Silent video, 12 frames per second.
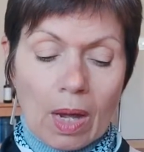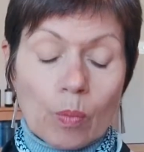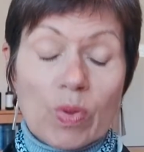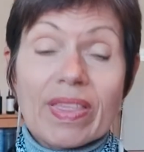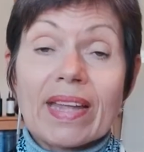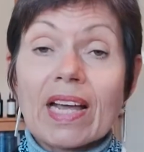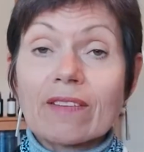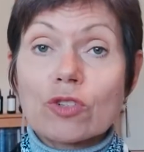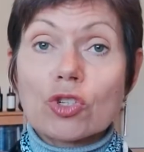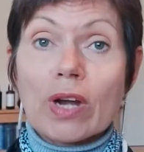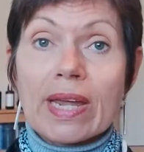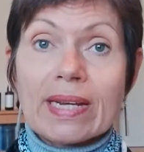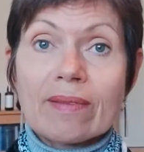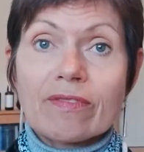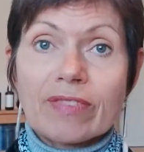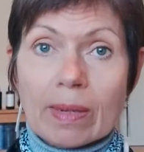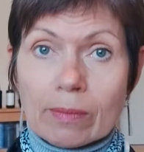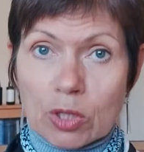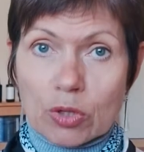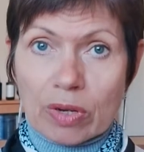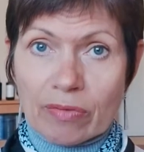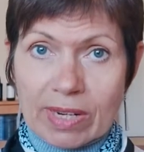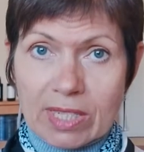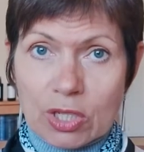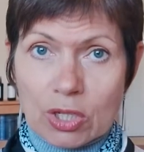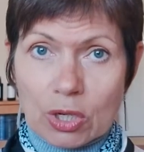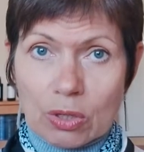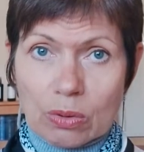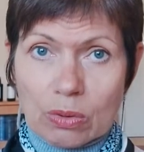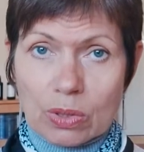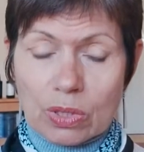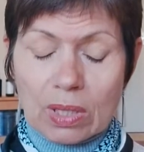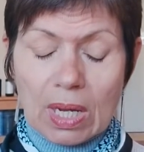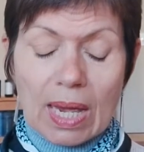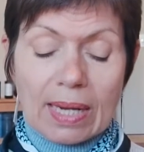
We then have drain inflammatory residues.